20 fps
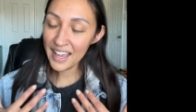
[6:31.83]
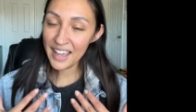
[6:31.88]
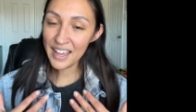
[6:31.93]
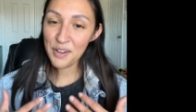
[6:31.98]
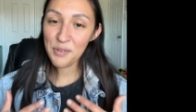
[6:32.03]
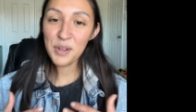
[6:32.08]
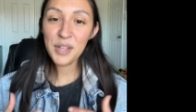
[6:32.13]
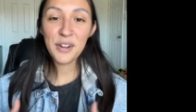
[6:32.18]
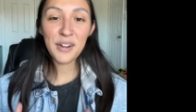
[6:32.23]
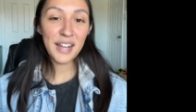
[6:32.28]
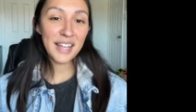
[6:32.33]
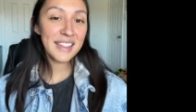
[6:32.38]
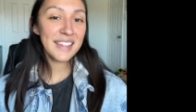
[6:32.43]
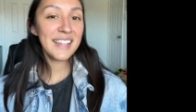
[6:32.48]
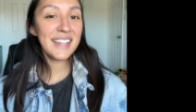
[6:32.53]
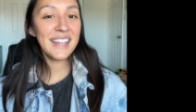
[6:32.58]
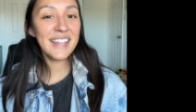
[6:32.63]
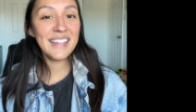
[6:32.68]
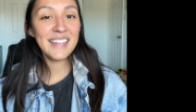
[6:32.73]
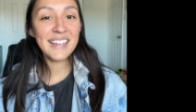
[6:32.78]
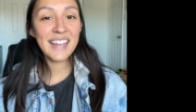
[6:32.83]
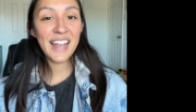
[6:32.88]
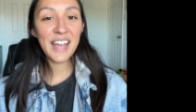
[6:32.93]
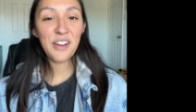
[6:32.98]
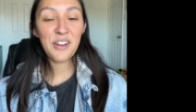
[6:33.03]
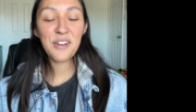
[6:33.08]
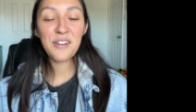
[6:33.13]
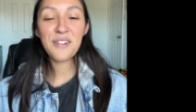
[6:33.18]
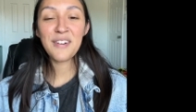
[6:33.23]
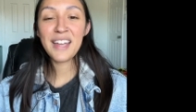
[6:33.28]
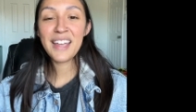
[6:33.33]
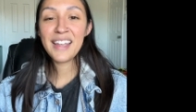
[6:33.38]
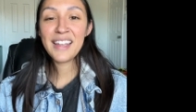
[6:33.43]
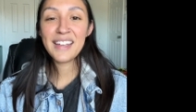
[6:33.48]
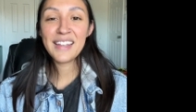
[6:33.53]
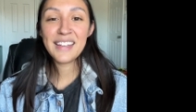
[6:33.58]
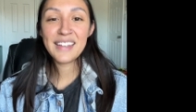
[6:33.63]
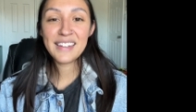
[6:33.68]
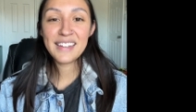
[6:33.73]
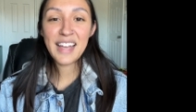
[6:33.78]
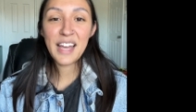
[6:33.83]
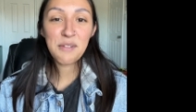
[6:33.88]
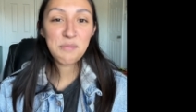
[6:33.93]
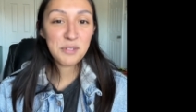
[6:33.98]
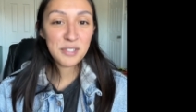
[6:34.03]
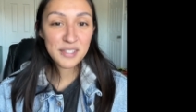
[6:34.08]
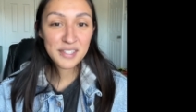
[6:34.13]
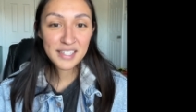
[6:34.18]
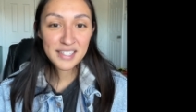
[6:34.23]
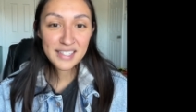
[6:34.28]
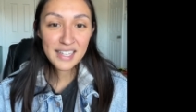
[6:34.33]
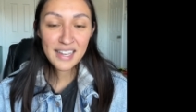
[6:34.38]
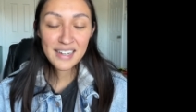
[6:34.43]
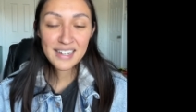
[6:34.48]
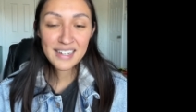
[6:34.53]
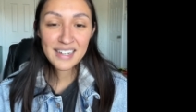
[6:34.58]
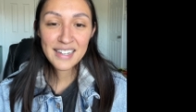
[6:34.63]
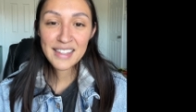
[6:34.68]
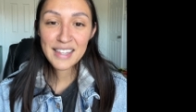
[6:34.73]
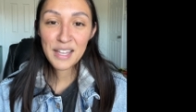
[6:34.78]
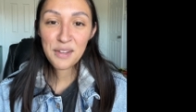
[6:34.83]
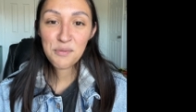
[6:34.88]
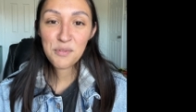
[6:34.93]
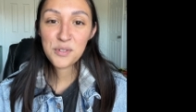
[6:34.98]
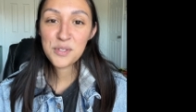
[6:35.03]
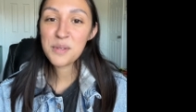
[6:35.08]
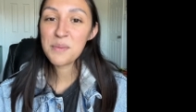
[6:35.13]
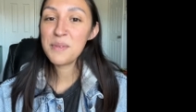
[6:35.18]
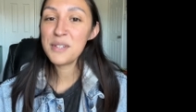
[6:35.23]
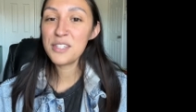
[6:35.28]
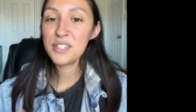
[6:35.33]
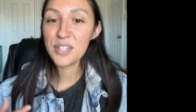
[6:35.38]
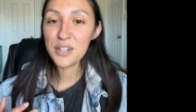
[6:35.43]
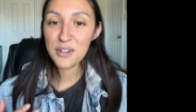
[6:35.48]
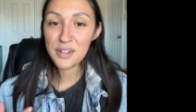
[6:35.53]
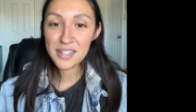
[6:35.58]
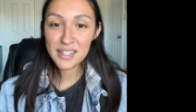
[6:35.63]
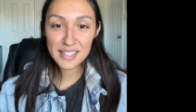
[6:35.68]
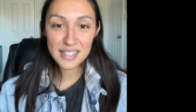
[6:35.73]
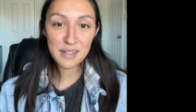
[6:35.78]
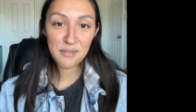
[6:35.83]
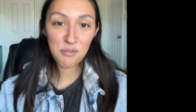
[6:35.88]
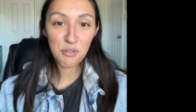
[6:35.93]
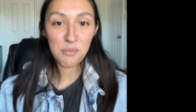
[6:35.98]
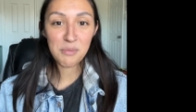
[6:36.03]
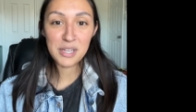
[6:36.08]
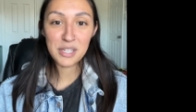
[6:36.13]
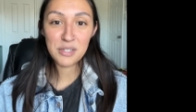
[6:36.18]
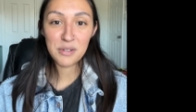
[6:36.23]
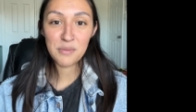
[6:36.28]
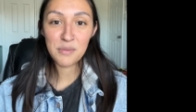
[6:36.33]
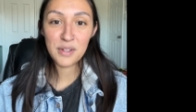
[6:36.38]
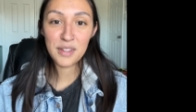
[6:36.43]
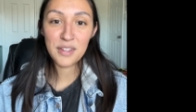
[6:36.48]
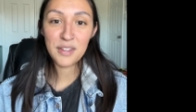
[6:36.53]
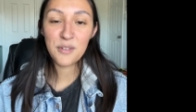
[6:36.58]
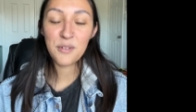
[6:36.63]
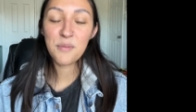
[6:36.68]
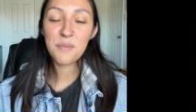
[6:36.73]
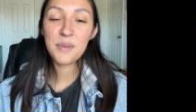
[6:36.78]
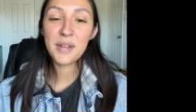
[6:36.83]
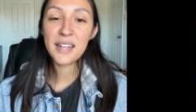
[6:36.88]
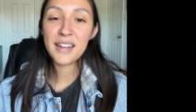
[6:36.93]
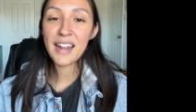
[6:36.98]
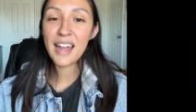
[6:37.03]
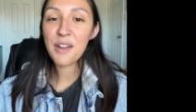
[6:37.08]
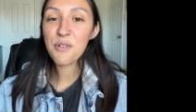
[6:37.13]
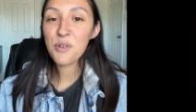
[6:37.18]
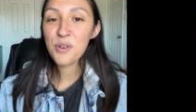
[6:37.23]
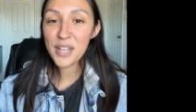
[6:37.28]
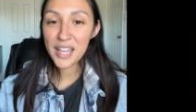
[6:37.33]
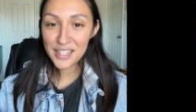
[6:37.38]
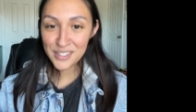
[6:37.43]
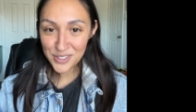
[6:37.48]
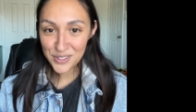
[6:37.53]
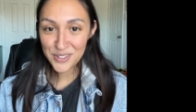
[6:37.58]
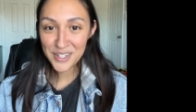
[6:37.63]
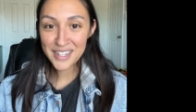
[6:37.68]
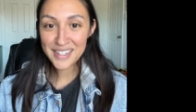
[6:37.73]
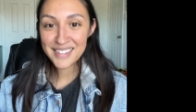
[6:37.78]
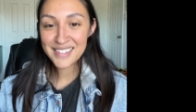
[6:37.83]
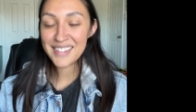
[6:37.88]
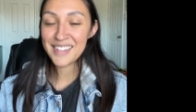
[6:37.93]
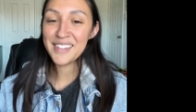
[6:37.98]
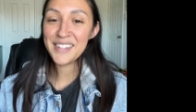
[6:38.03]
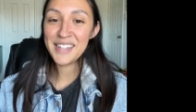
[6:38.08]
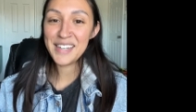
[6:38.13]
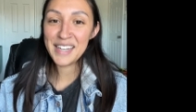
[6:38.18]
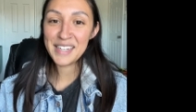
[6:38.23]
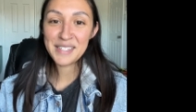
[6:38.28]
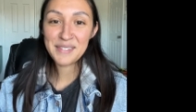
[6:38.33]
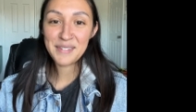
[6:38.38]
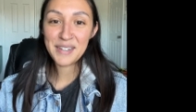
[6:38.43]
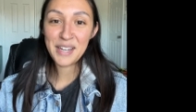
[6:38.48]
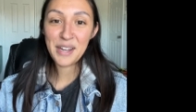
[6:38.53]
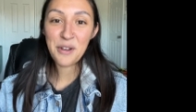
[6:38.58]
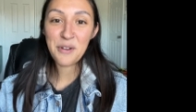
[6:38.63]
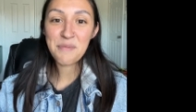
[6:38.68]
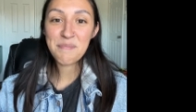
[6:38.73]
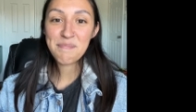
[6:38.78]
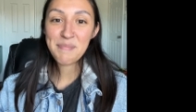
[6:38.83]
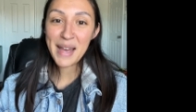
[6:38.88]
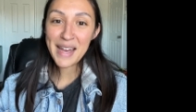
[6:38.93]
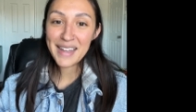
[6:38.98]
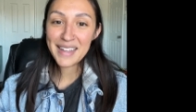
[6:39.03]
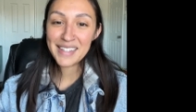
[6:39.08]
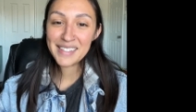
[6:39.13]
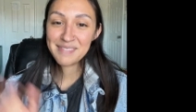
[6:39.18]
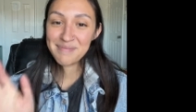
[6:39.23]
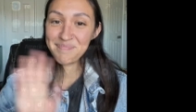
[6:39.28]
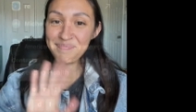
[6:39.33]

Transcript: we are at the end now, and I'm just excited and thankful to be sharing this information with you. But I will catch you guys on the next video. Bye.